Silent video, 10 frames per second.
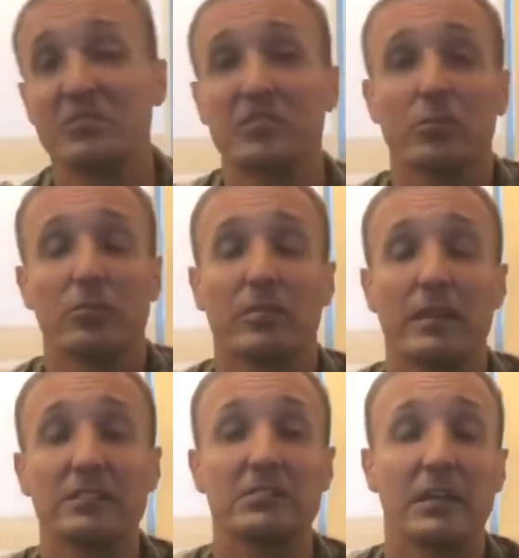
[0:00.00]
similar
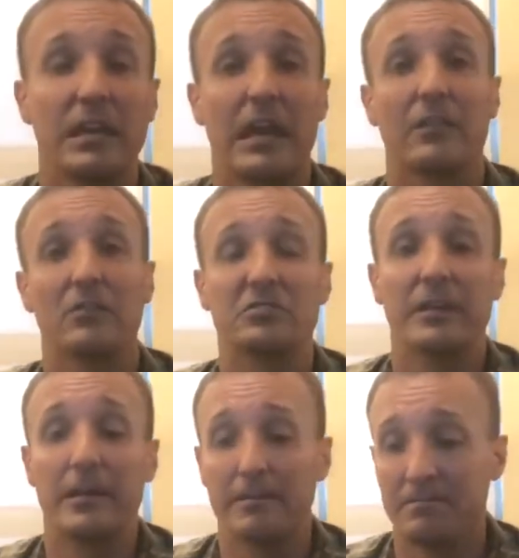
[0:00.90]
things, and they're
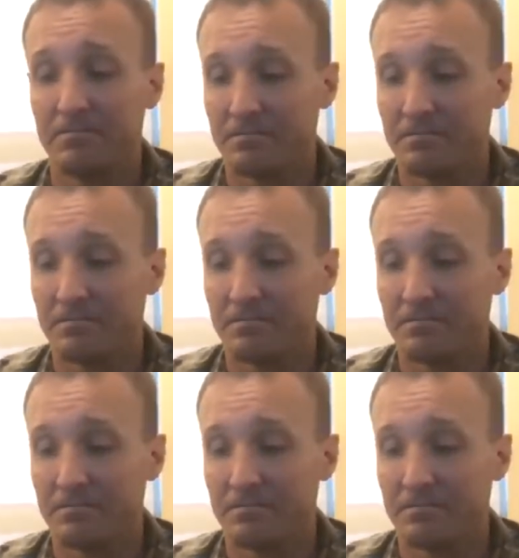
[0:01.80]
saying,